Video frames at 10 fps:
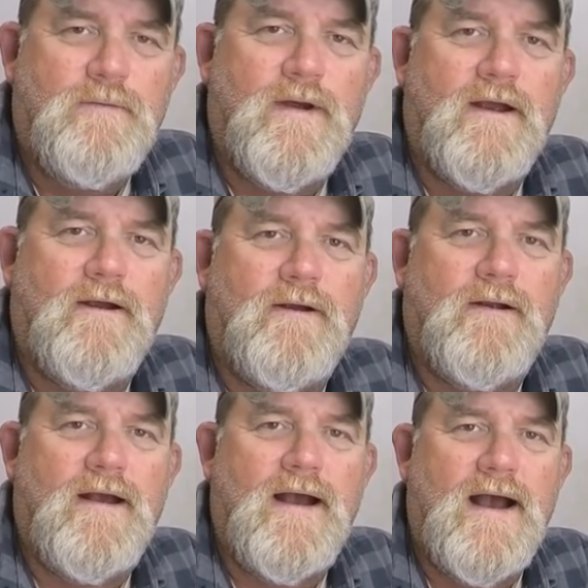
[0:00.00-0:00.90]

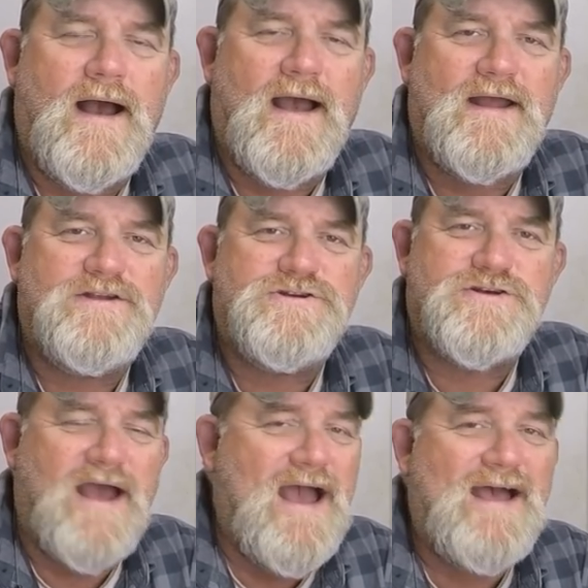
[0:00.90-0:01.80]
where I
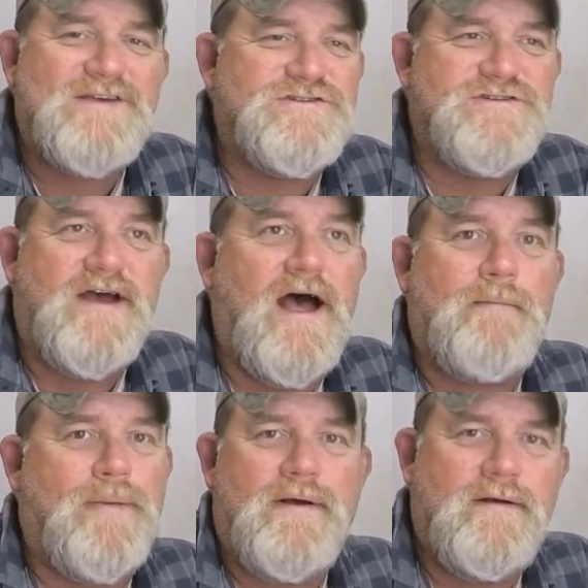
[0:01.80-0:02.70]
jazzed
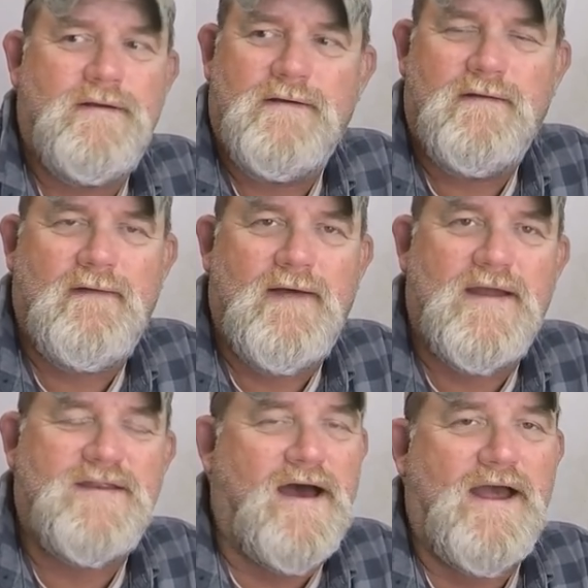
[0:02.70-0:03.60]
up
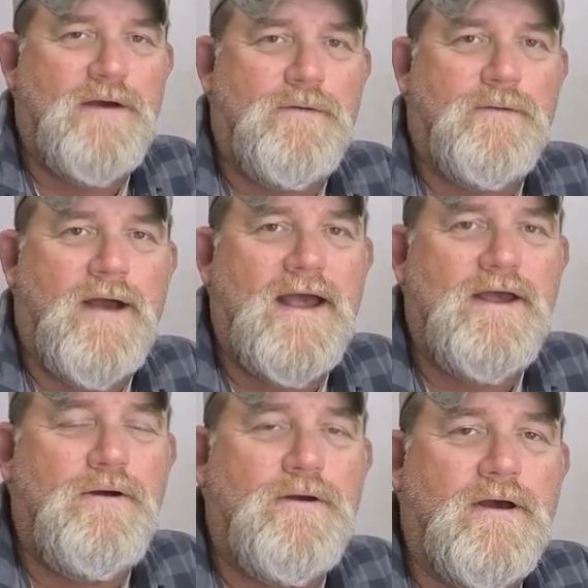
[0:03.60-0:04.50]
a Daiwa
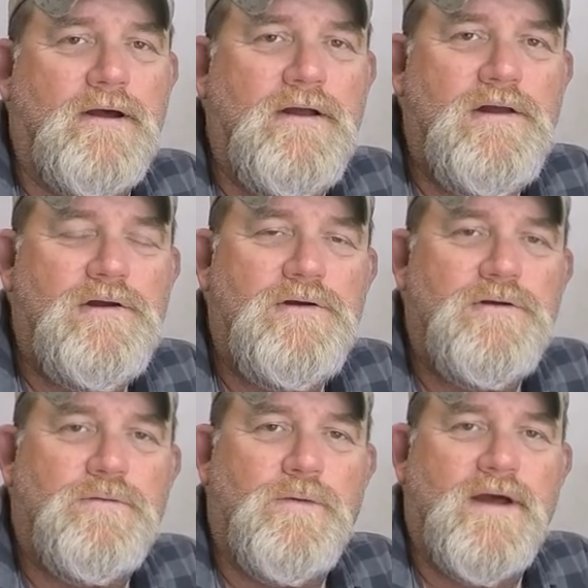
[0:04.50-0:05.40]
Ryoga
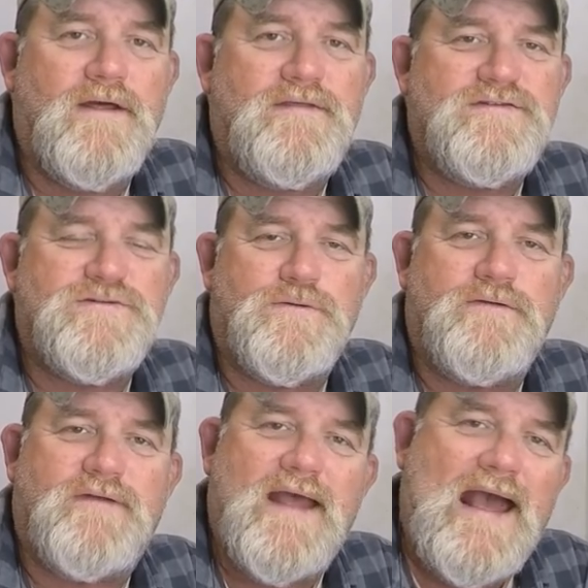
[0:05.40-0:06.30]
with sort
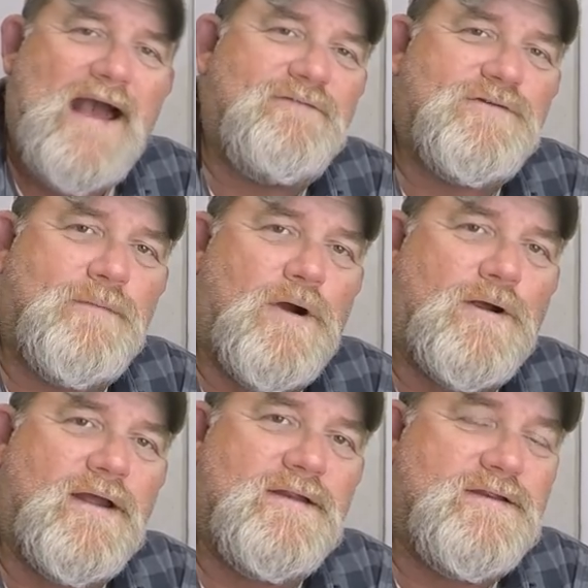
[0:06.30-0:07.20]
of an
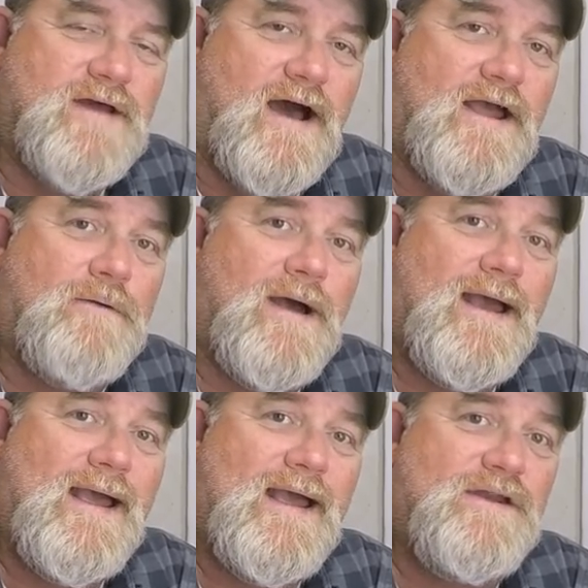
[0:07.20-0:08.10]
aftermarket Daiwa
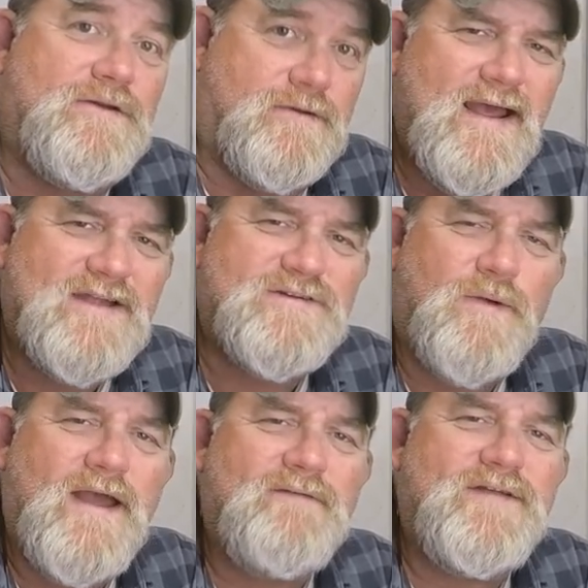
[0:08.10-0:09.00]
handle. It's a
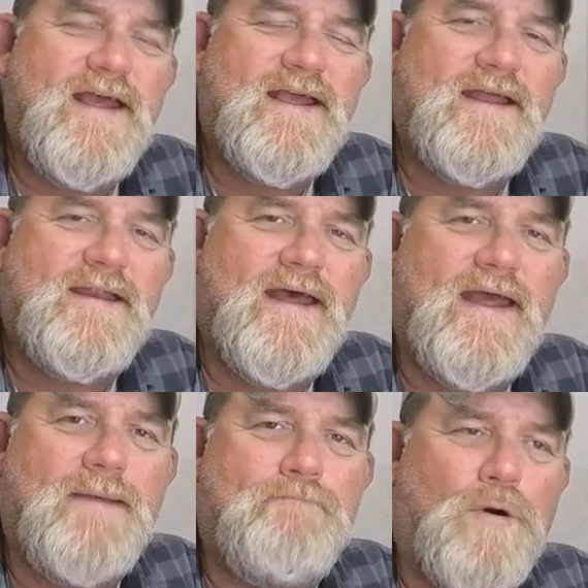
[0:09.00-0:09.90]
way of taking
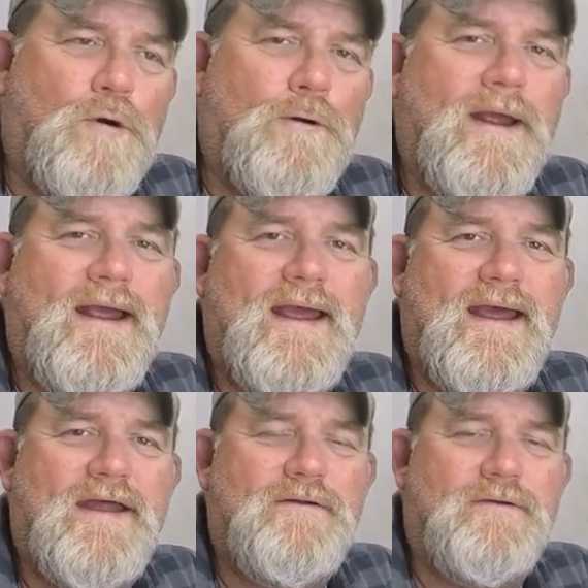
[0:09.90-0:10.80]
a boring
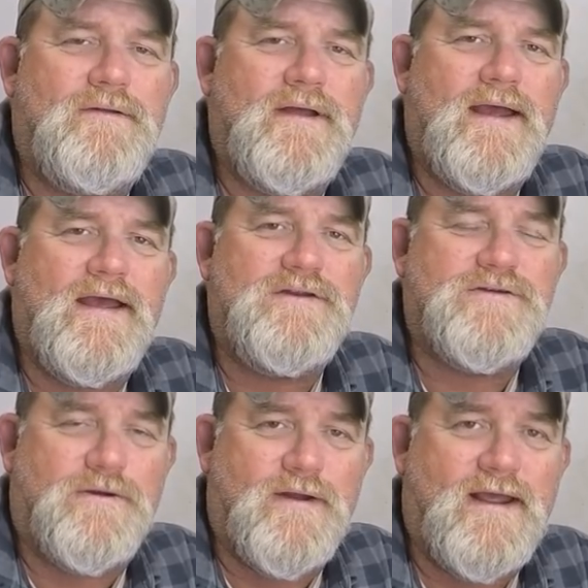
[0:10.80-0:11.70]
handle and
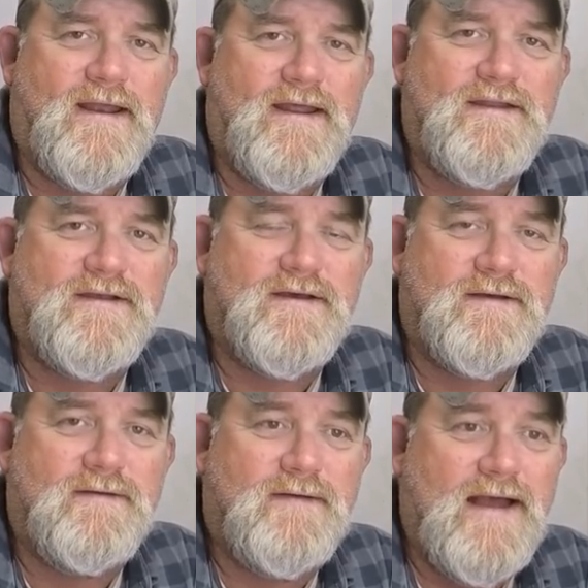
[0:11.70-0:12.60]
turning it into